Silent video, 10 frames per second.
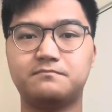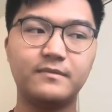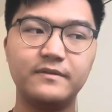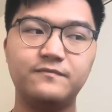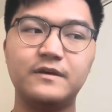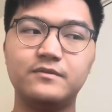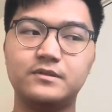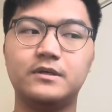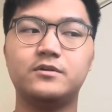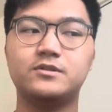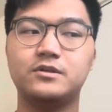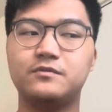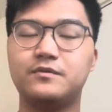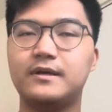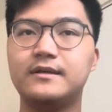My favorite character
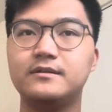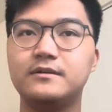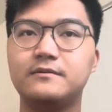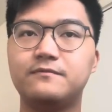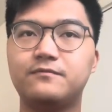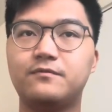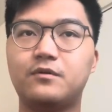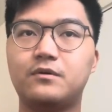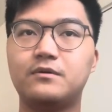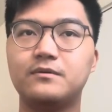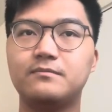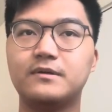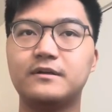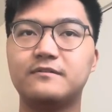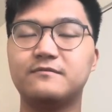for any form
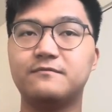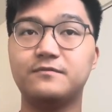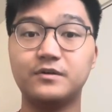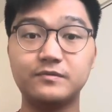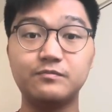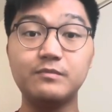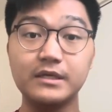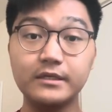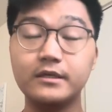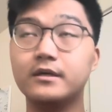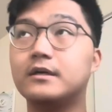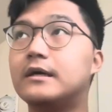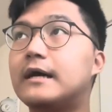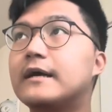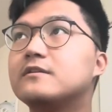of filmed
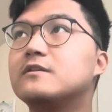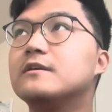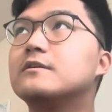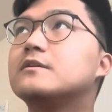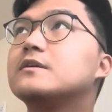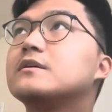media, I think